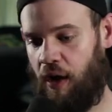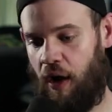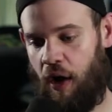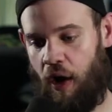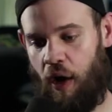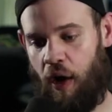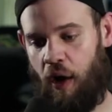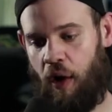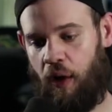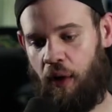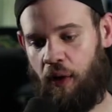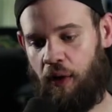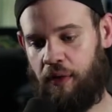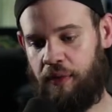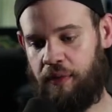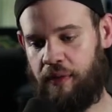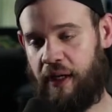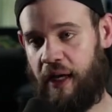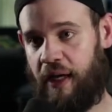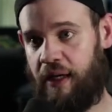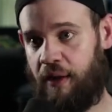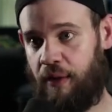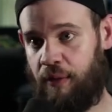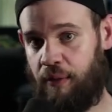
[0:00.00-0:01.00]
all
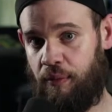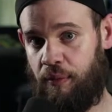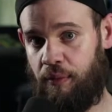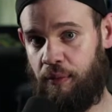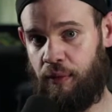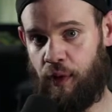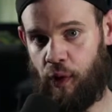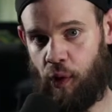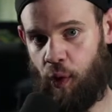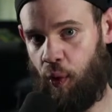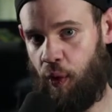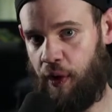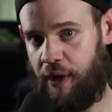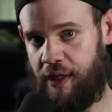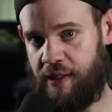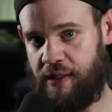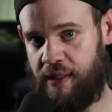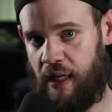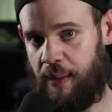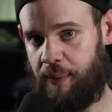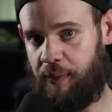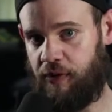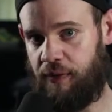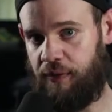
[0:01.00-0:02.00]
kind of the recording
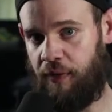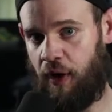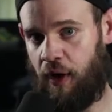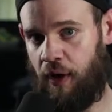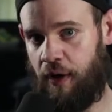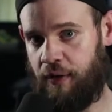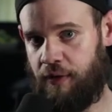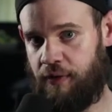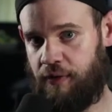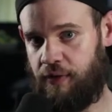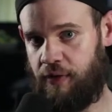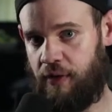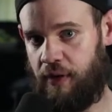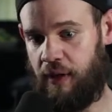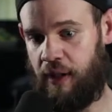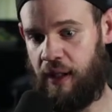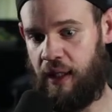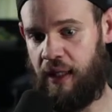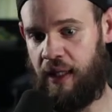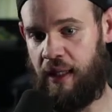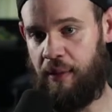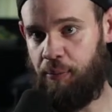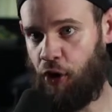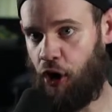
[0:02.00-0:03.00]
types of arts
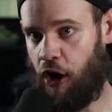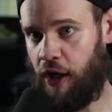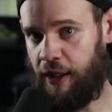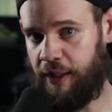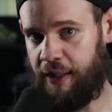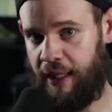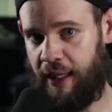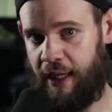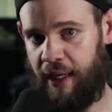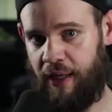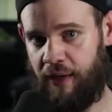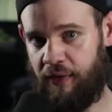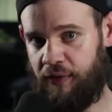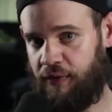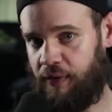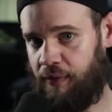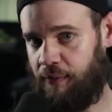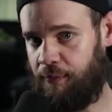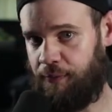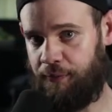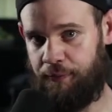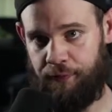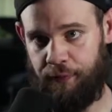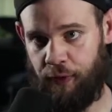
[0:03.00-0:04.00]
and broadcast
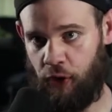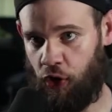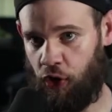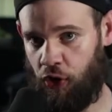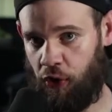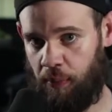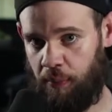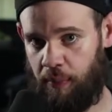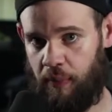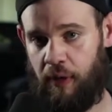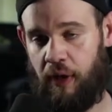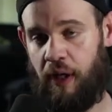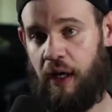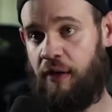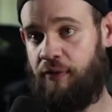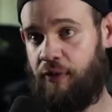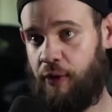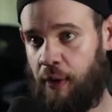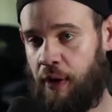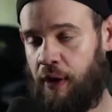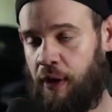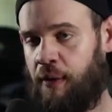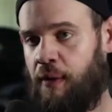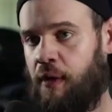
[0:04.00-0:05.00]
and film
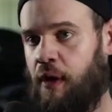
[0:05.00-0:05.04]
everywhere.